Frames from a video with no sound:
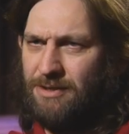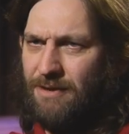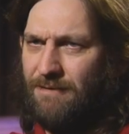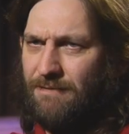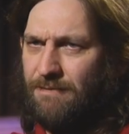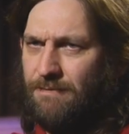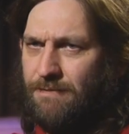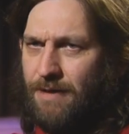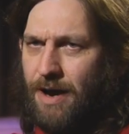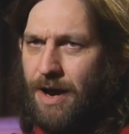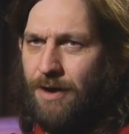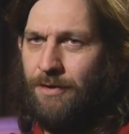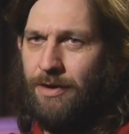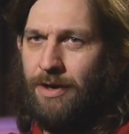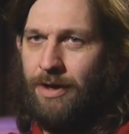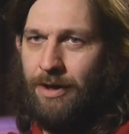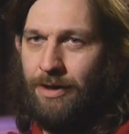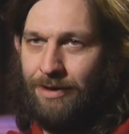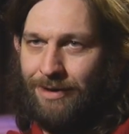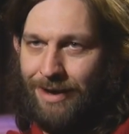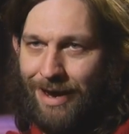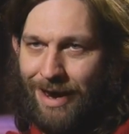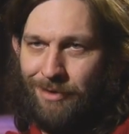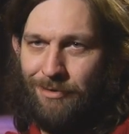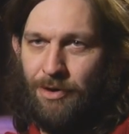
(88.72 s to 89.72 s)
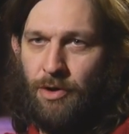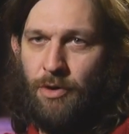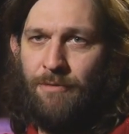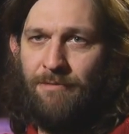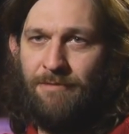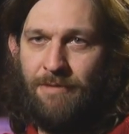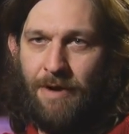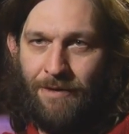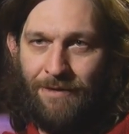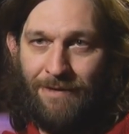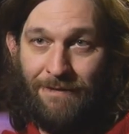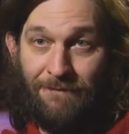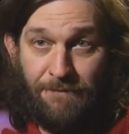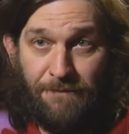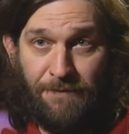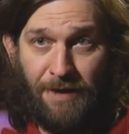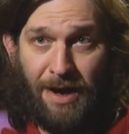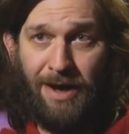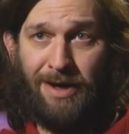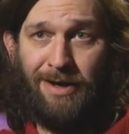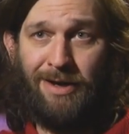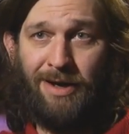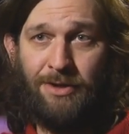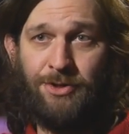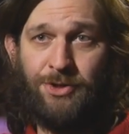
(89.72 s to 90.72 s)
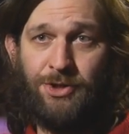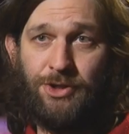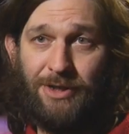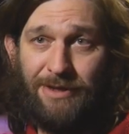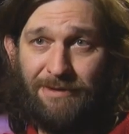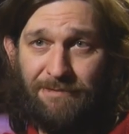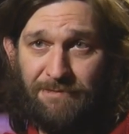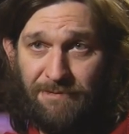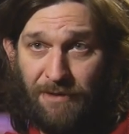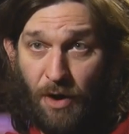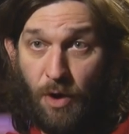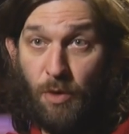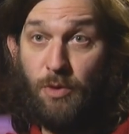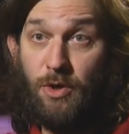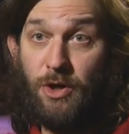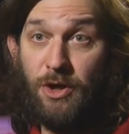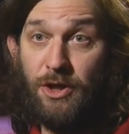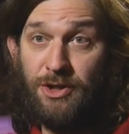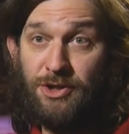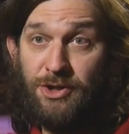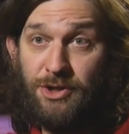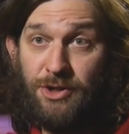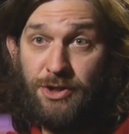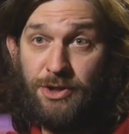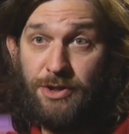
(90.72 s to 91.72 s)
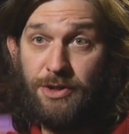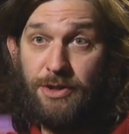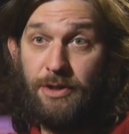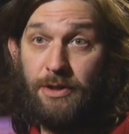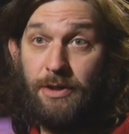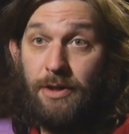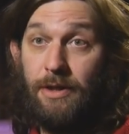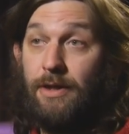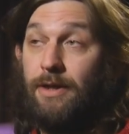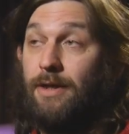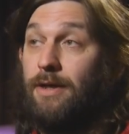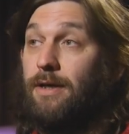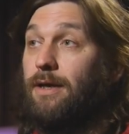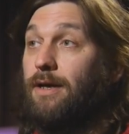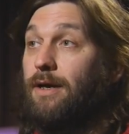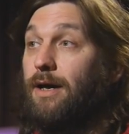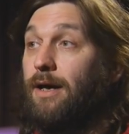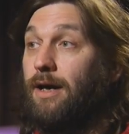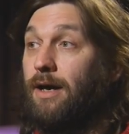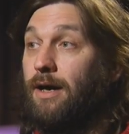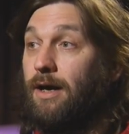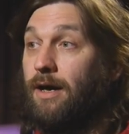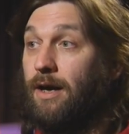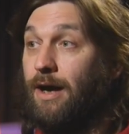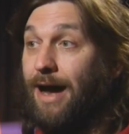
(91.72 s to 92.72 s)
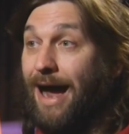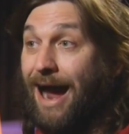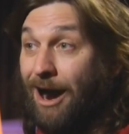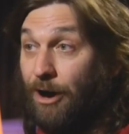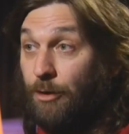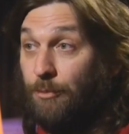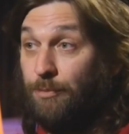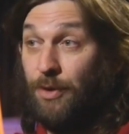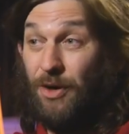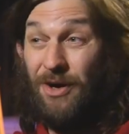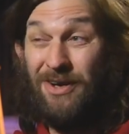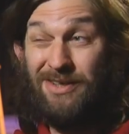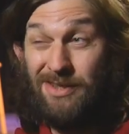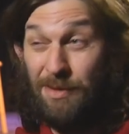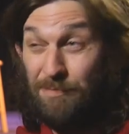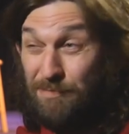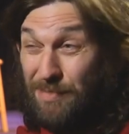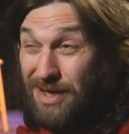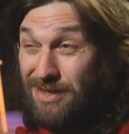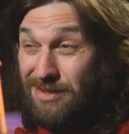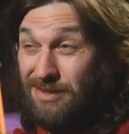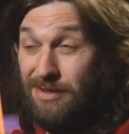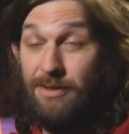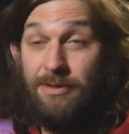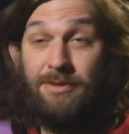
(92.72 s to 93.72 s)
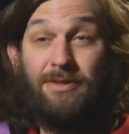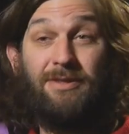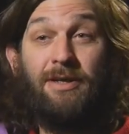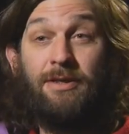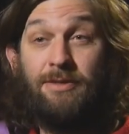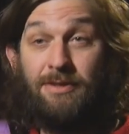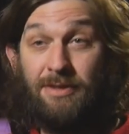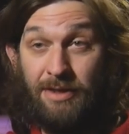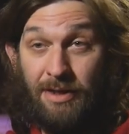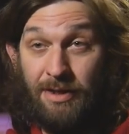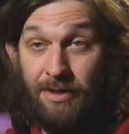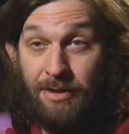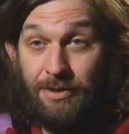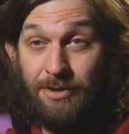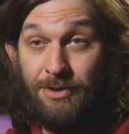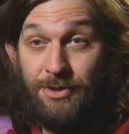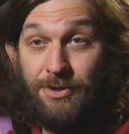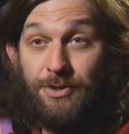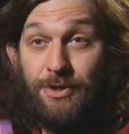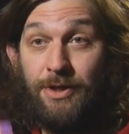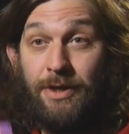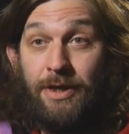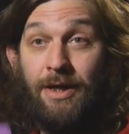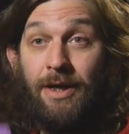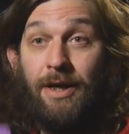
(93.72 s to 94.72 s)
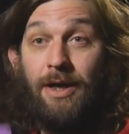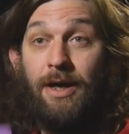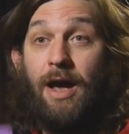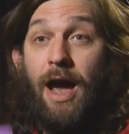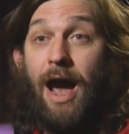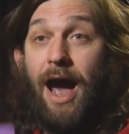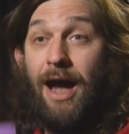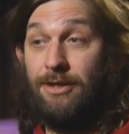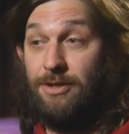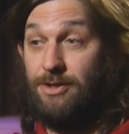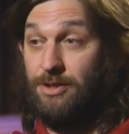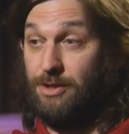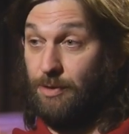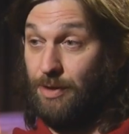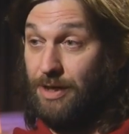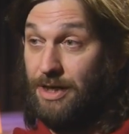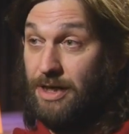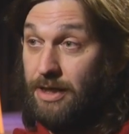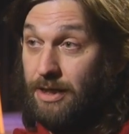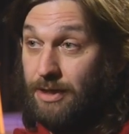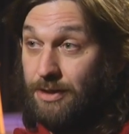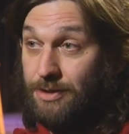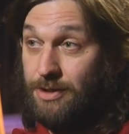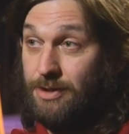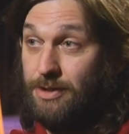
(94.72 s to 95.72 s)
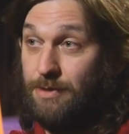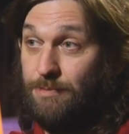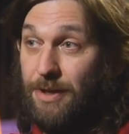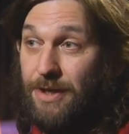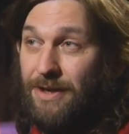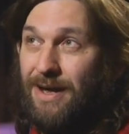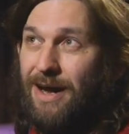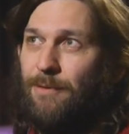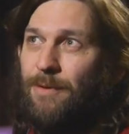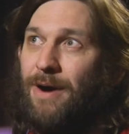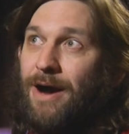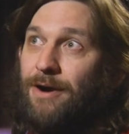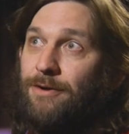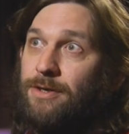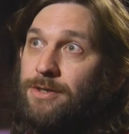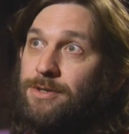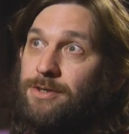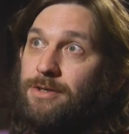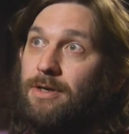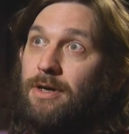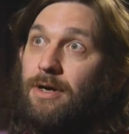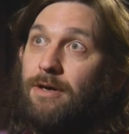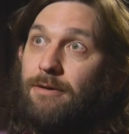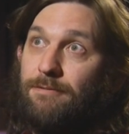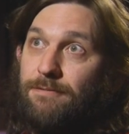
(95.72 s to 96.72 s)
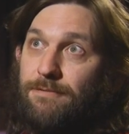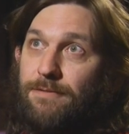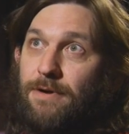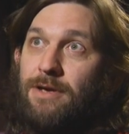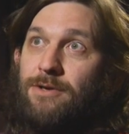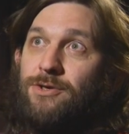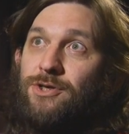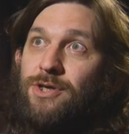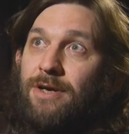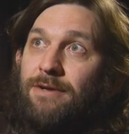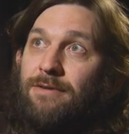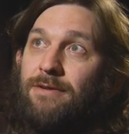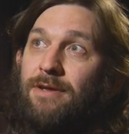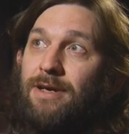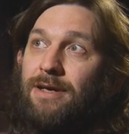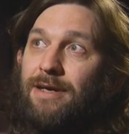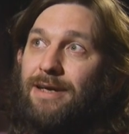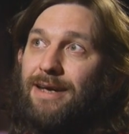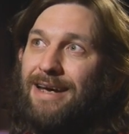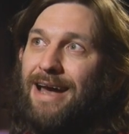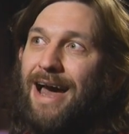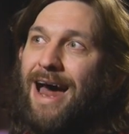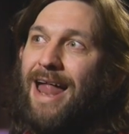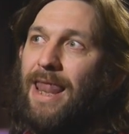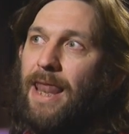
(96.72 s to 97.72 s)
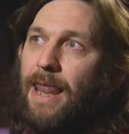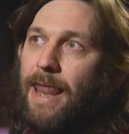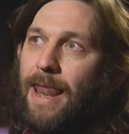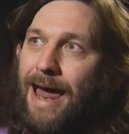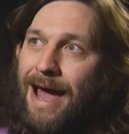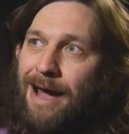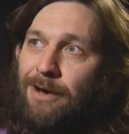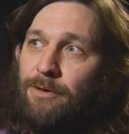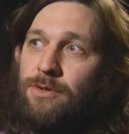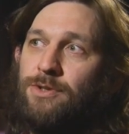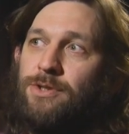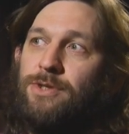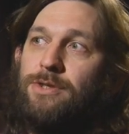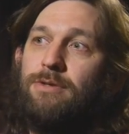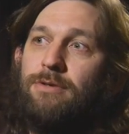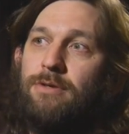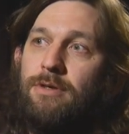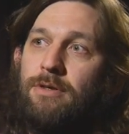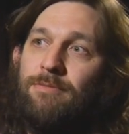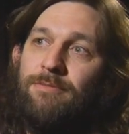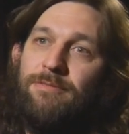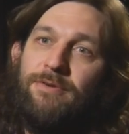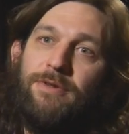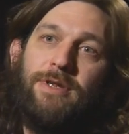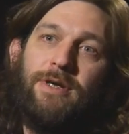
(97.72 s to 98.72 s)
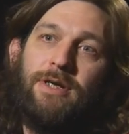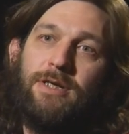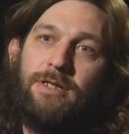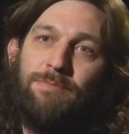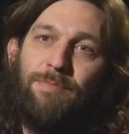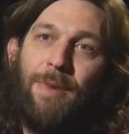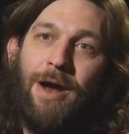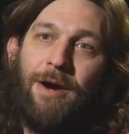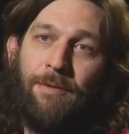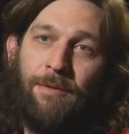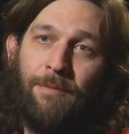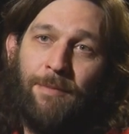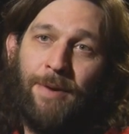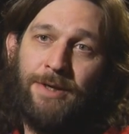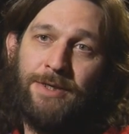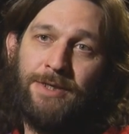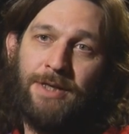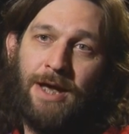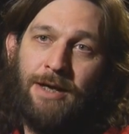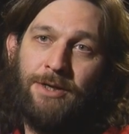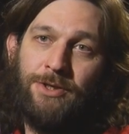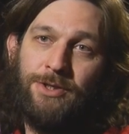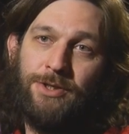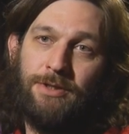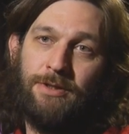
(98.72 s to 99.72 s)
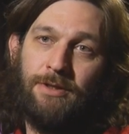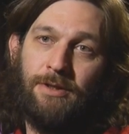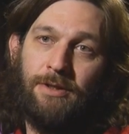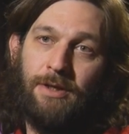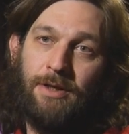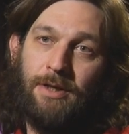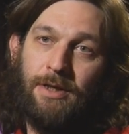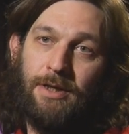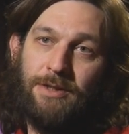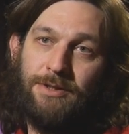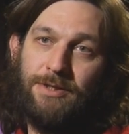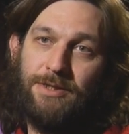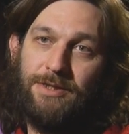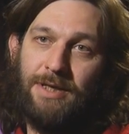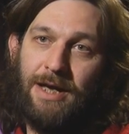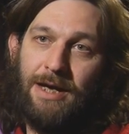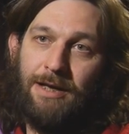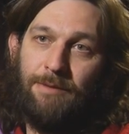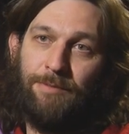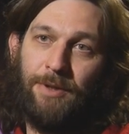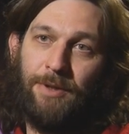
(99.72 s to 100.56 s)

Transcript: a very narrow, very financially focused uh, output. It's a business, it's an industry, and so it needs to be that, whereas Fringe, I think, allows the room for the experimentation to take